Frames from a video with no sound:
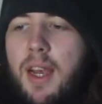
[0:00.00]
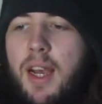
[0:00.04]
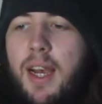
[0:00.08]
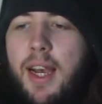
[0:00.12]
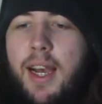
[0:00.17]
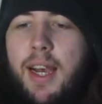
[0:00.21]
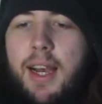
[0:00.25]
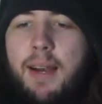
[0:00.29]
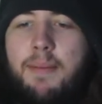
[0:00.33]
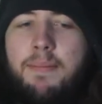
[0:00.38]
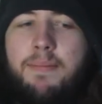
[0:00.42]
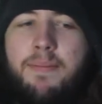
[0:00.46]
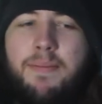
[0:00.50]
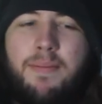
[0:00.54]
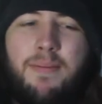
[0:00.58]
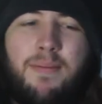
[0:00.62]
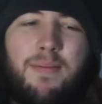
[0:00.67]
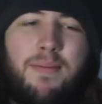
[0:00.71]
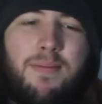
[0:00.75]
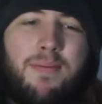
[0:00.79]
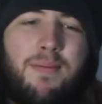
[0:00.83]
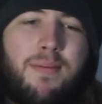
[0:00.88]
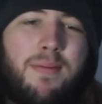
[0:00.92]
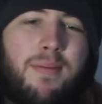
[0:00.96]
And
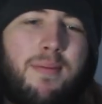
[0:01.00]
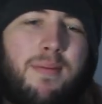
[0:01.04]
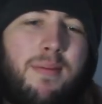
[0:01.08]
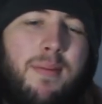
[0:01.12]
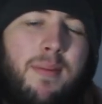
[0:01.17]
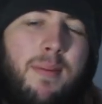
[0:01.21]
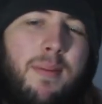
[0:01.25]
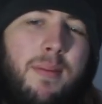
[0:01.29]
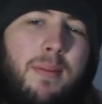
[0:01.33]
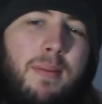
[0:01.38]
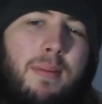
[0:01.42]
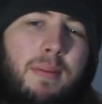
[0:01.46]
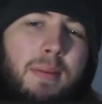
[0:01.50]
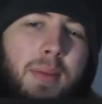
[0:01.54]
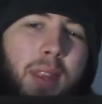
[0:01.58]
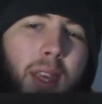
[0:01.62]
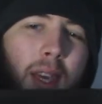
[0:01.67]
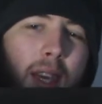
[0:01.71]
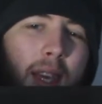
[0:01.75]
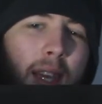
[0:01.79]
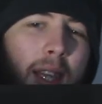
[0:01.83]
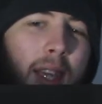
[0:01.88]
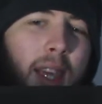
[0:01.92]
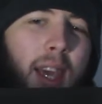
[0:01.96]

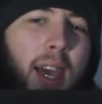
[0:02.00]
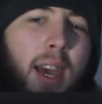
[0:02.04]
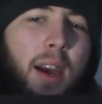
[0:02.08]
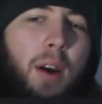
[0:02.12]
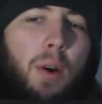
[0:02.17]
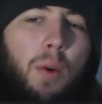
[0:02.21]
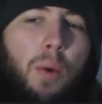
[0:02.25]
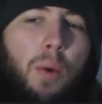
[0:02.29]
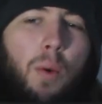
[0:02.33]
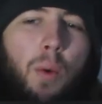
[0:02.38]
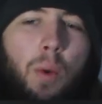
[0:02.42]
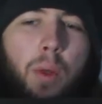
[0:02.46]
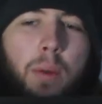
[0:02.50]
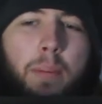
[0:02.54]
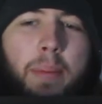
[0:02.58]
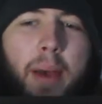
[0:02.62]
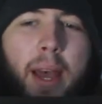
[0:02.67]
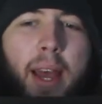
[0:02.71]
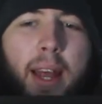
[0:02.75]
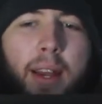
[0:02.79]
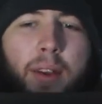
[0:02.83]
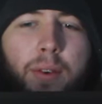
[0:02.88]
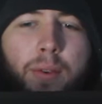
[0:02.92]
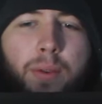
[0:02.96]
yeah, all the
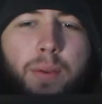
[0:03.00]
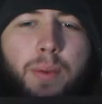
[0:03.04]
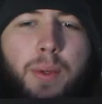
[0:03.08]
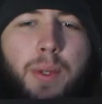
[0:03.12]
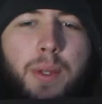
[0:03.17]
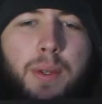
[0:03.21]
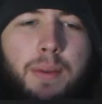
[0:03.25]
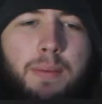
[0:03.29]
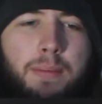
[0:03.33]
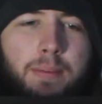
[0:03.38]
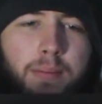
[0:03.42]
panels